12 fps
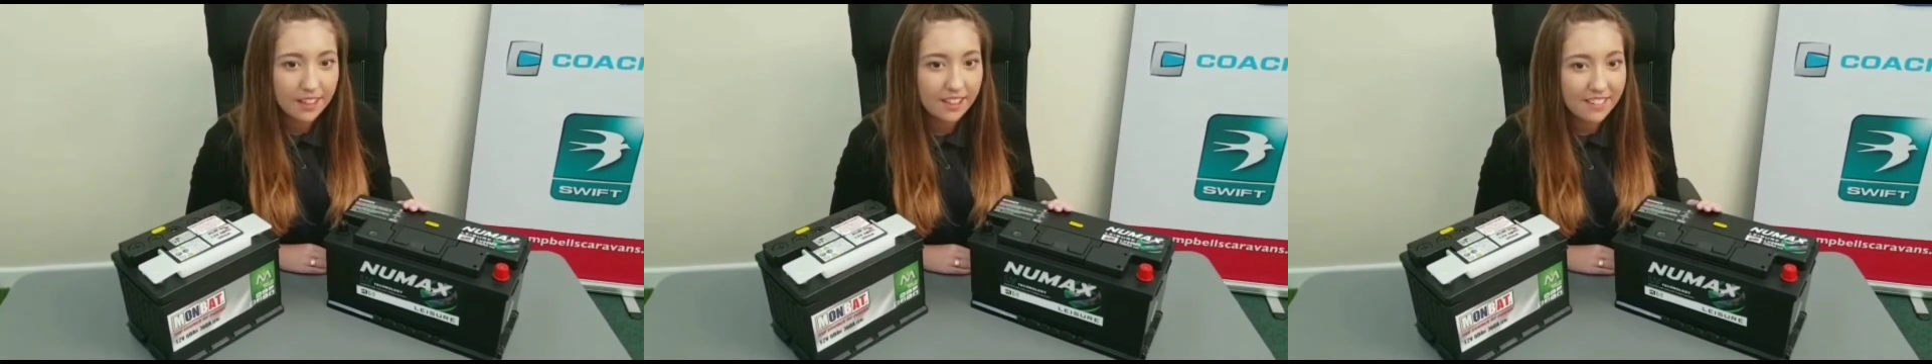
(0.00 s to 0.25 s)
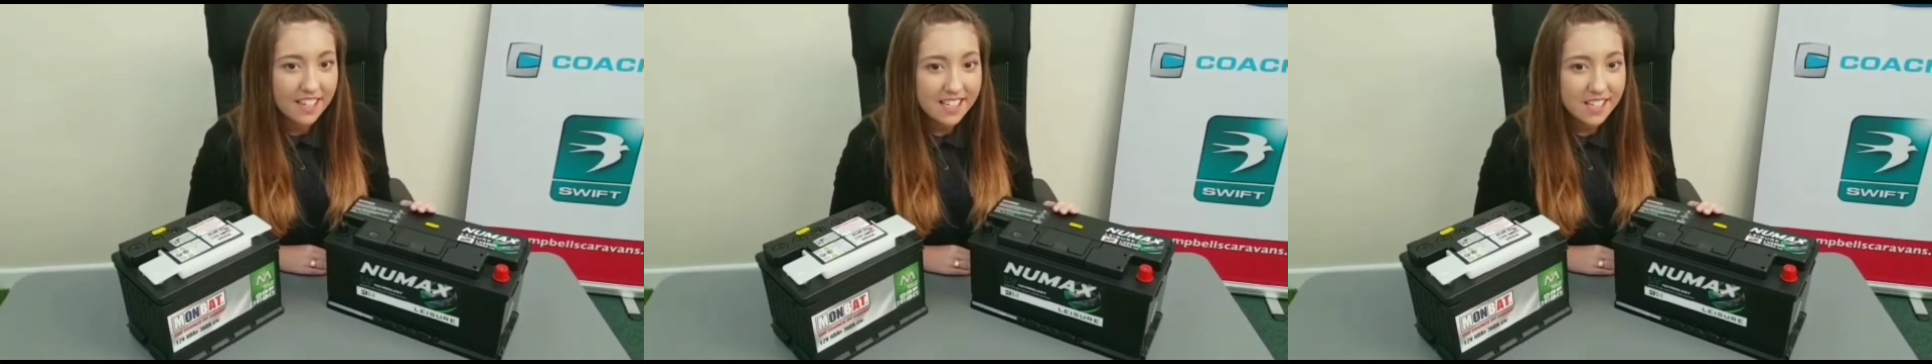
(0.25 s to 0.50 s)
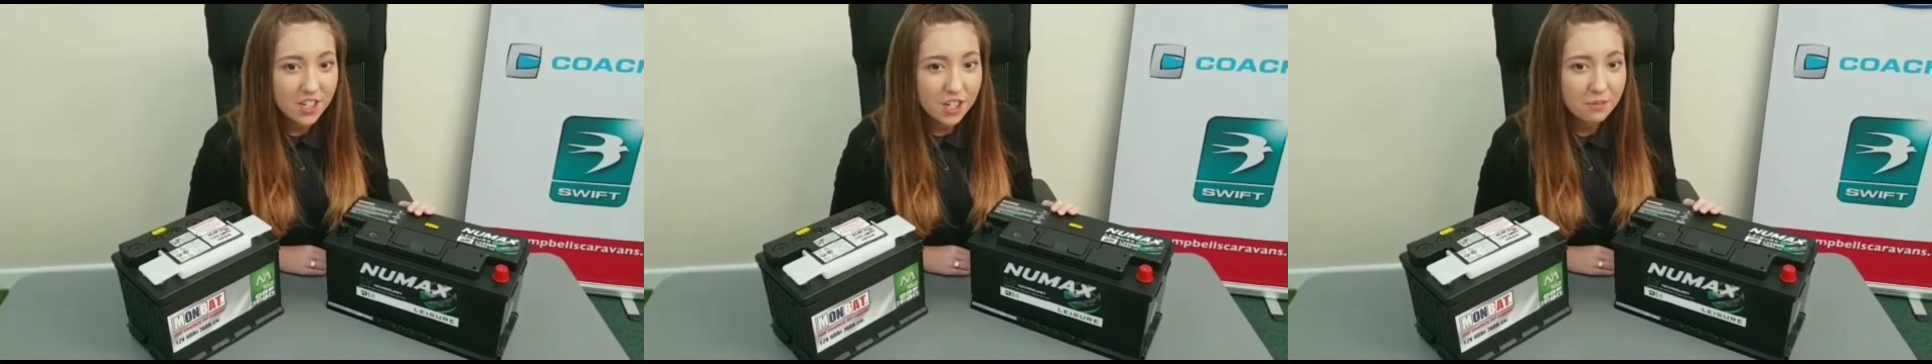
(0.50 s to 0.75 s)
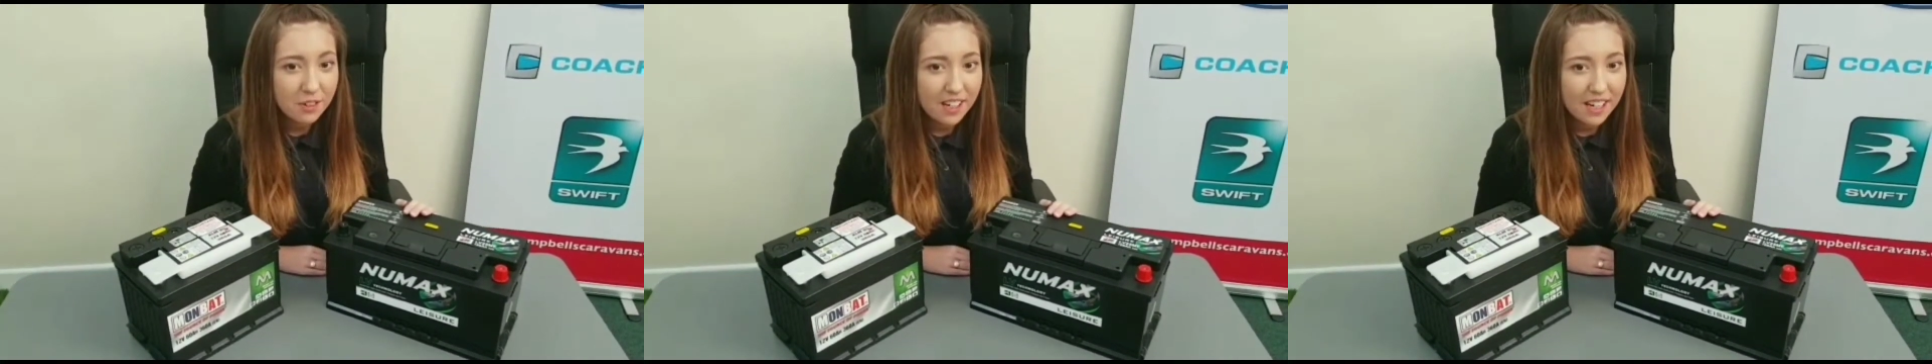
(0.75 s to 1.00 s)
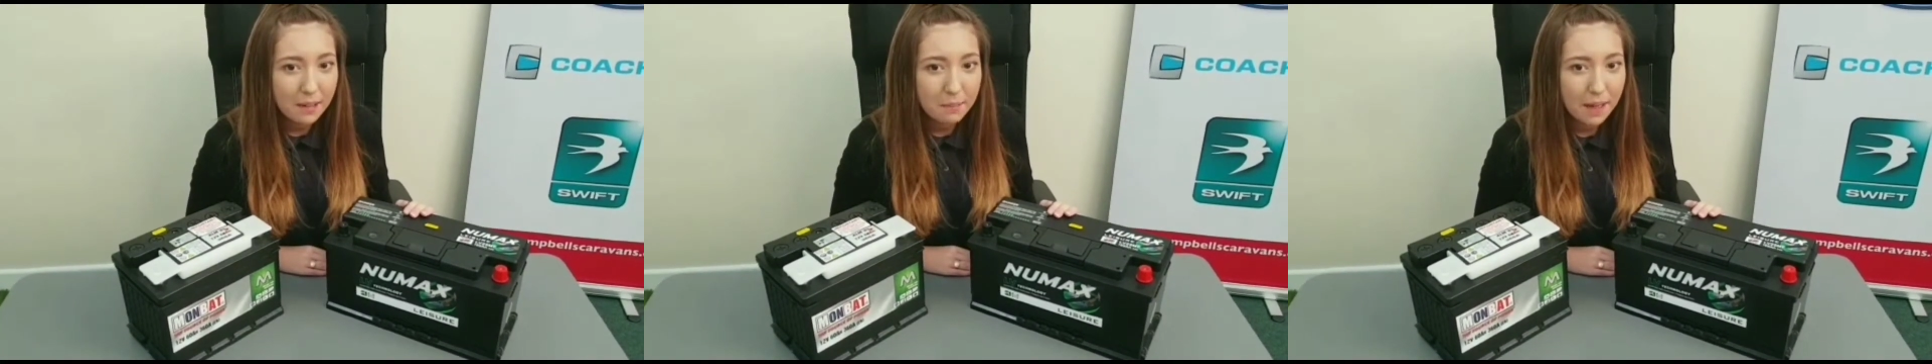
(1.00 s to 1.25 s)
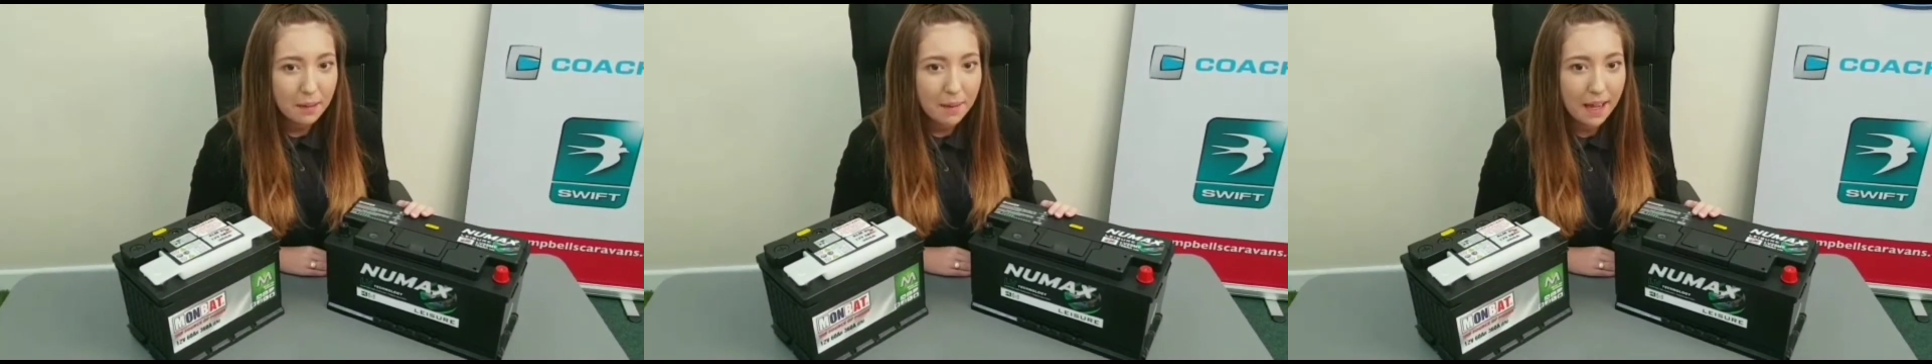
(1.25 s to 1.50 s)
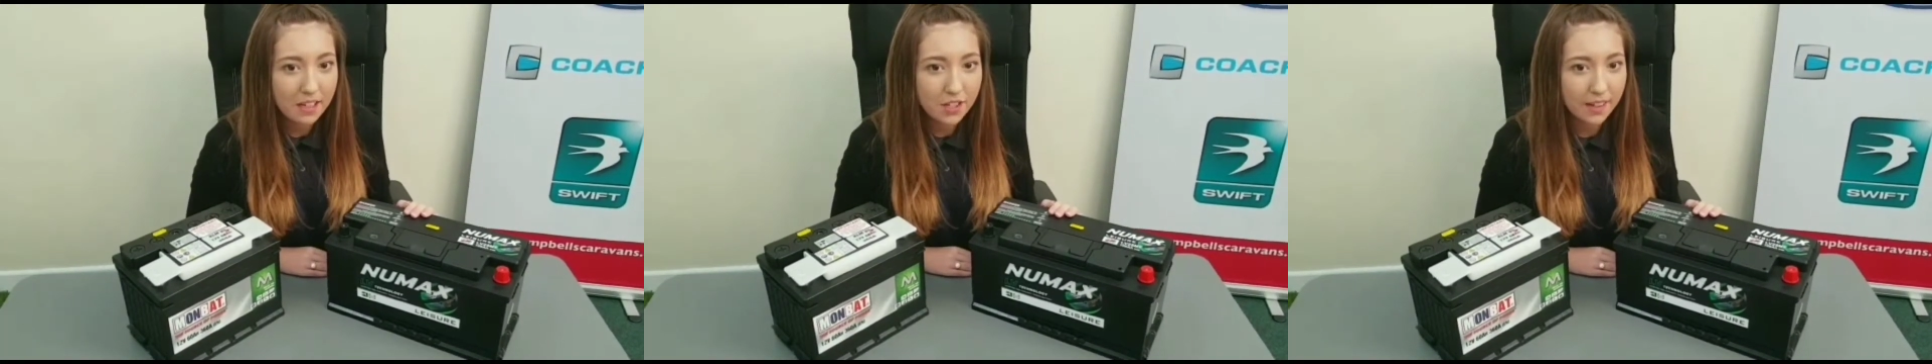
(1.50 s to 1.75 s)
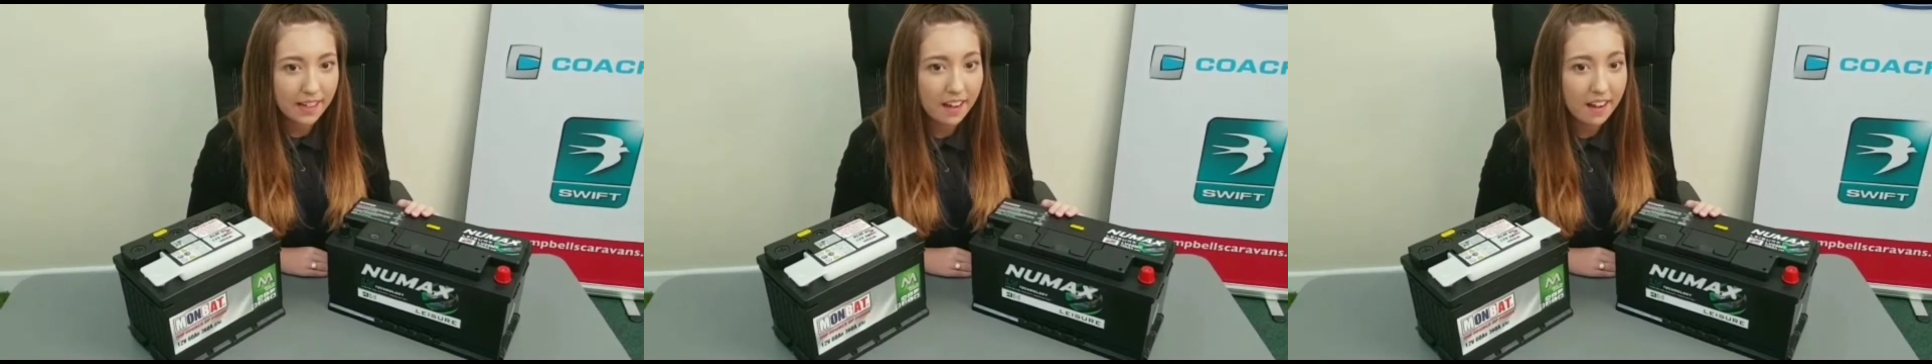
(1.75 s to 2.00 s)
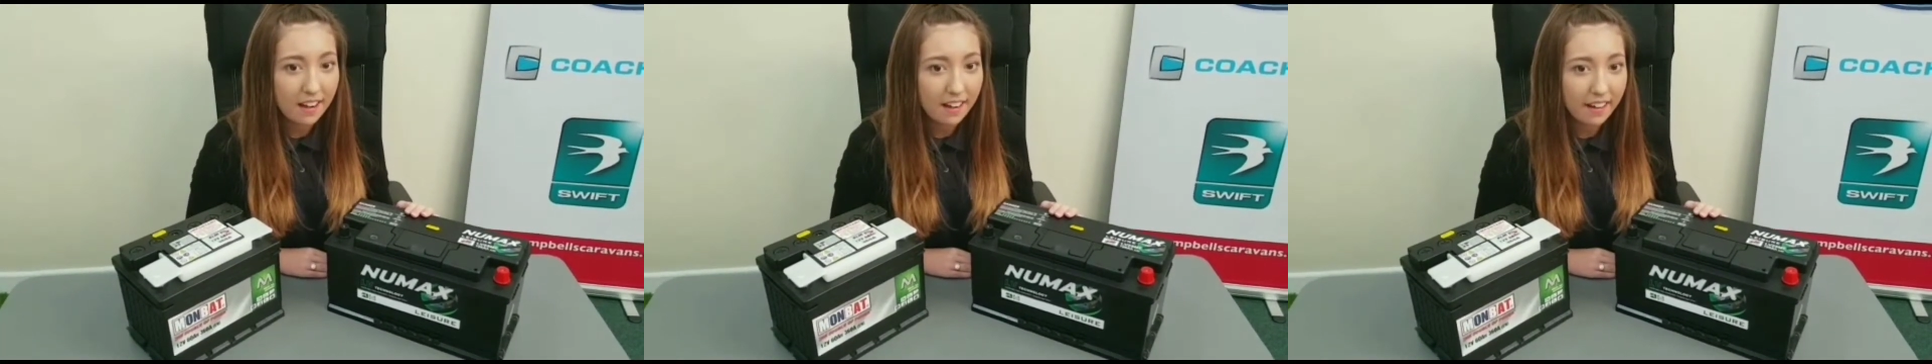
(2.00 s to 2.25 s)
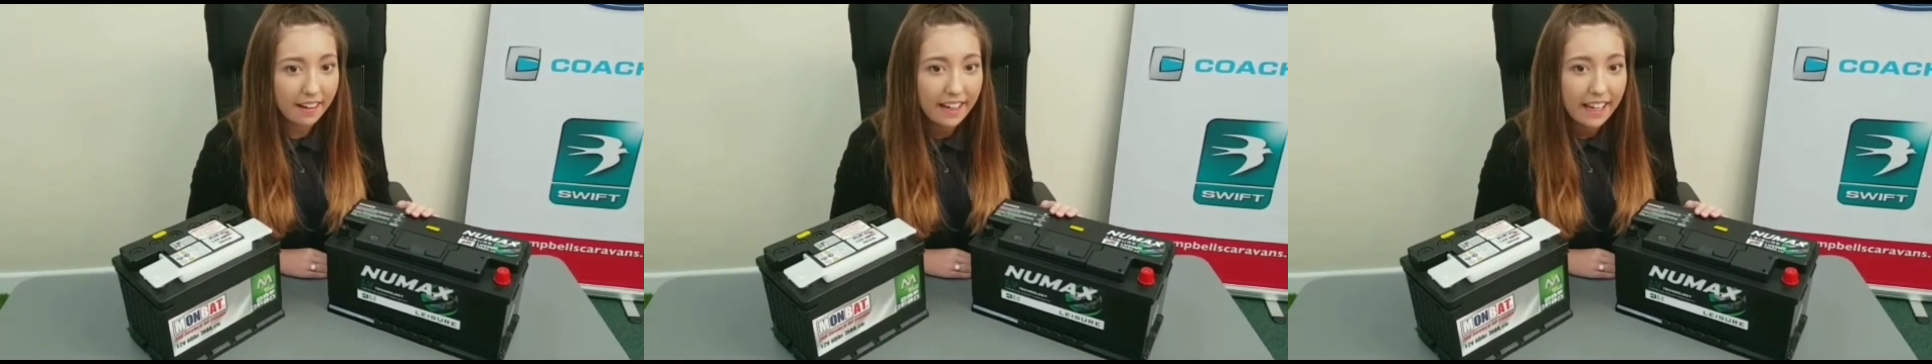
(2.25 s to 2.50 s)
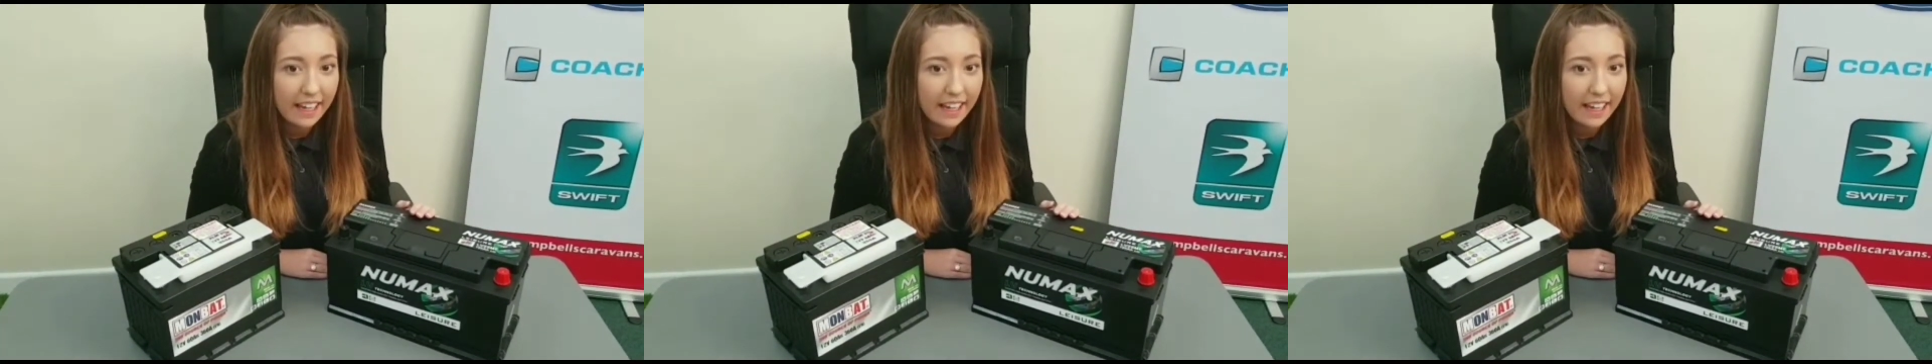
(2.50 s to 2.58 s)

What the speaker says: The reasons you would need a bigger battery are,